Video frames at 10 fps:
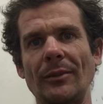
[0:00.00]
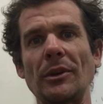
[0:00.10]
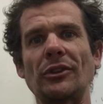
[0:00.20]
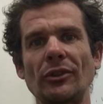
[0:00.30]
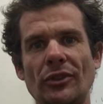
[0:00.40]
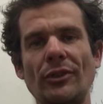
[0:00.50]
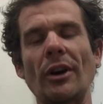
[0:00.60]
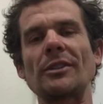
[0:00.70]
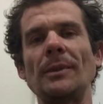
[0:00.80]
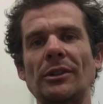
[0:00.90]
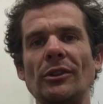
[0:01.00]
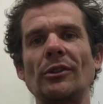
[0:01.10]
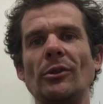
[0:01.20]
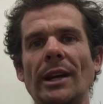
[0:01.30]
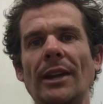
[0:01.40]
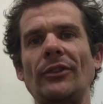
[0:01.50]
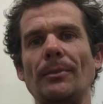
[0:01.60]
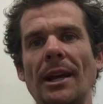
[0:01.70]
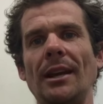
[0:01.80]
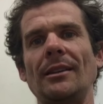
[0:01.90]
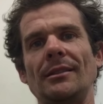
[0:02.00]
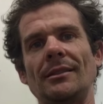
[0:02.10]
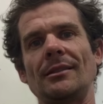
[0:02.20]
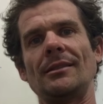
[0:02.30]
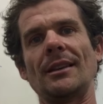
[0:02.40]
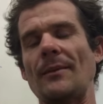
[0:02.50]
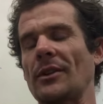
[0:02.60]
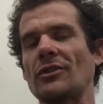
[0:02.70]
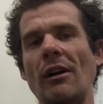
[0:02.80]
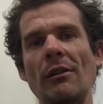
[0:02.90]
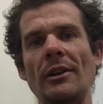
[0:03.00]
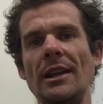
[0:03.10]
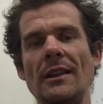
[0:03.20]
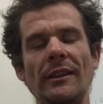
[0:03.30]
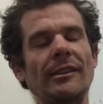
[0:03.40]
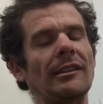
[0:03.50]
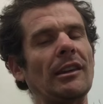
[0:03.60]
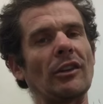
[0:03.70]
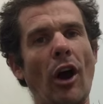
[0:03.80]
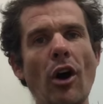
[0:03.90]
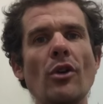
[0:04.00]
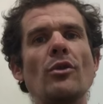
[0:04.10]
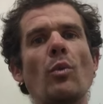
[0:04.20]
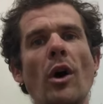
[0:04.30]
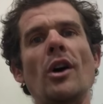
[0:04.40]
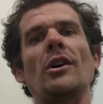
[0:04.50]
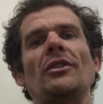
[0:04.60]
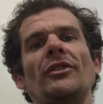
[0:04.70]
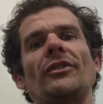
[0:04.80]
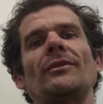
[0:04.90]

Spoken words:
Dr. McDougall eats meat. I'm not trolling here. This is his own words.